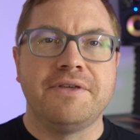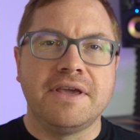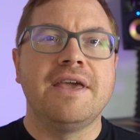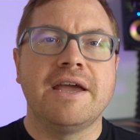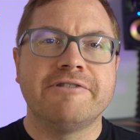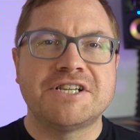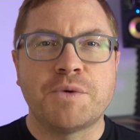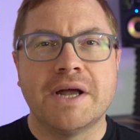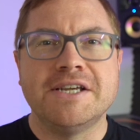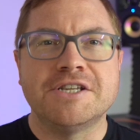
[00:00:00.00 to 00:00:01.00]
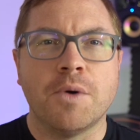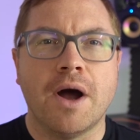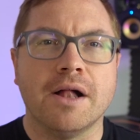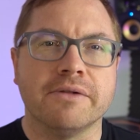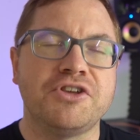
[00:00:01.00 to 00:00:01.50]
The year is
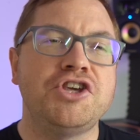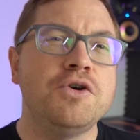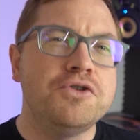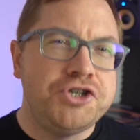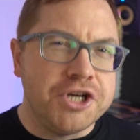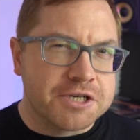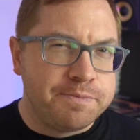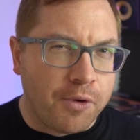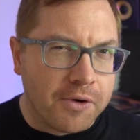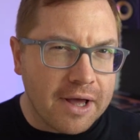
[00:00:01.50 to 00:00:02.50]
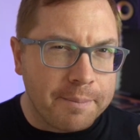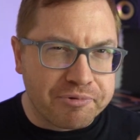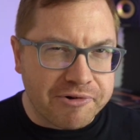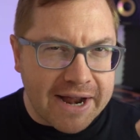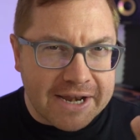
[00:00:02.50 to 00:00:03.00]
2012. You just bought a
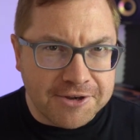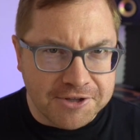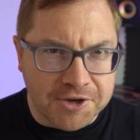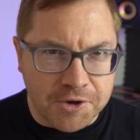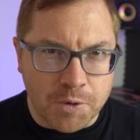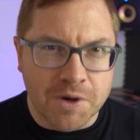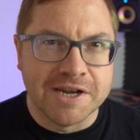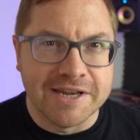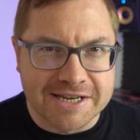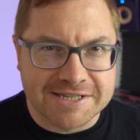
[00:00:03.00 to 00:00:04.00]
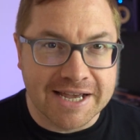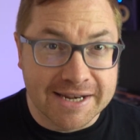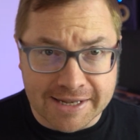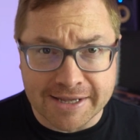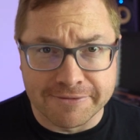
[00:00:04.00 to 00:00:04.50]
brand new
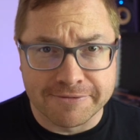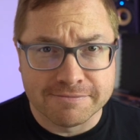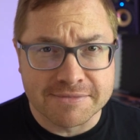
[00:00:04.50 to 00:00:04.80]
Nissan Leaf.